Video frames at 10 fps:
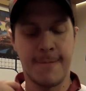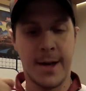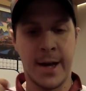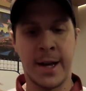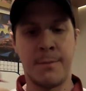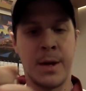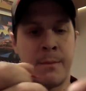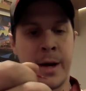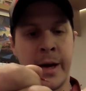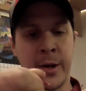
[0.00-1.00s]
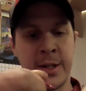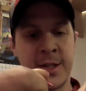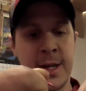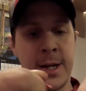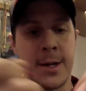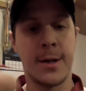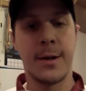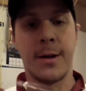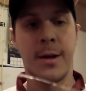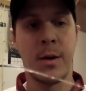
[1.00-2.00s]
I can make my hook stand.
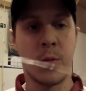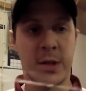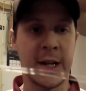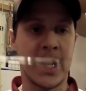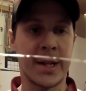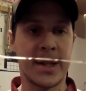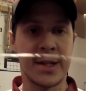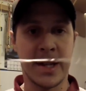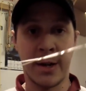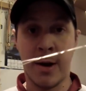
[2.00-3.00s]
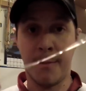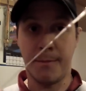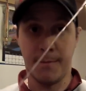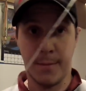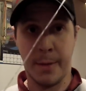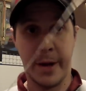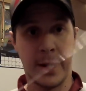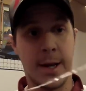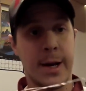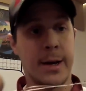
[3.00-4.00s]
Once I got this, I grab my main
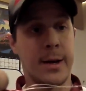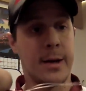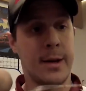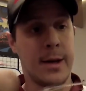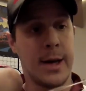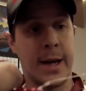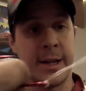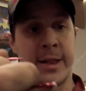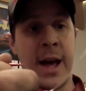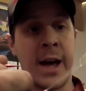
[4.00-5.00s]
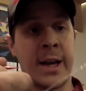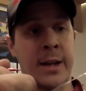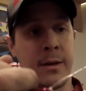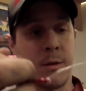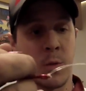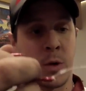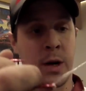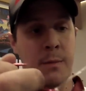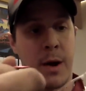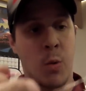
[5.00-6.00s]
line and the tag end
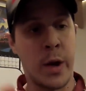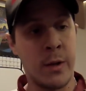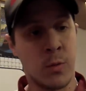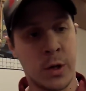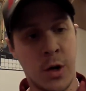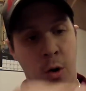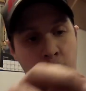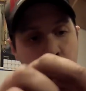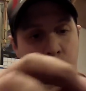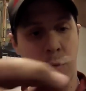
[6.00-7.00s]
where my weight would go